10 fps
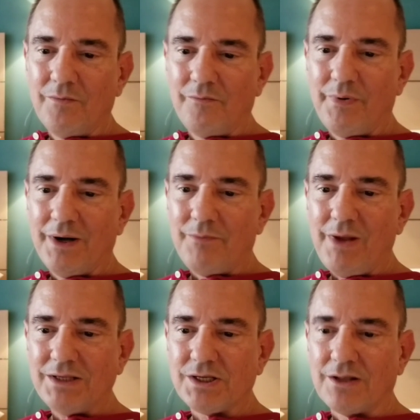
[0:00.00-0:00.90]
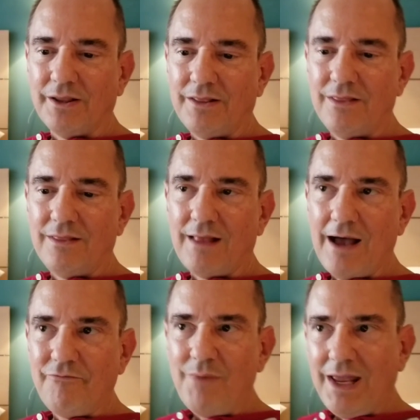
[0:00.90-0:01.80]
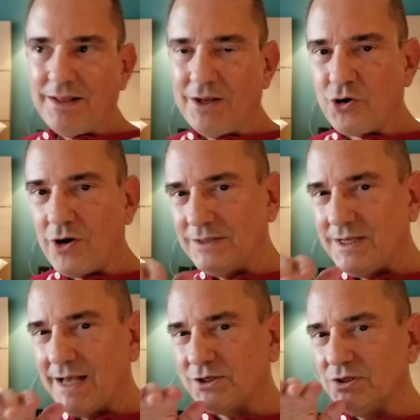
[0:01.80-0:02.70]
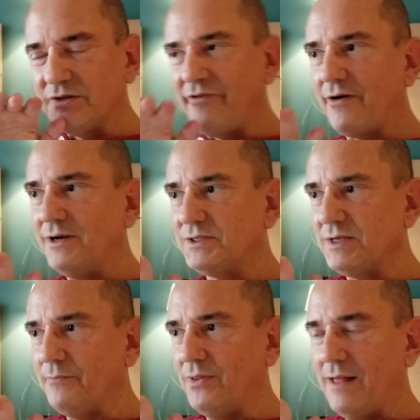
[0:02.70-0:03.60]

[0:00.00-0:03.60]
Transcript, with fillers: but basically, I've made the transactions very simple.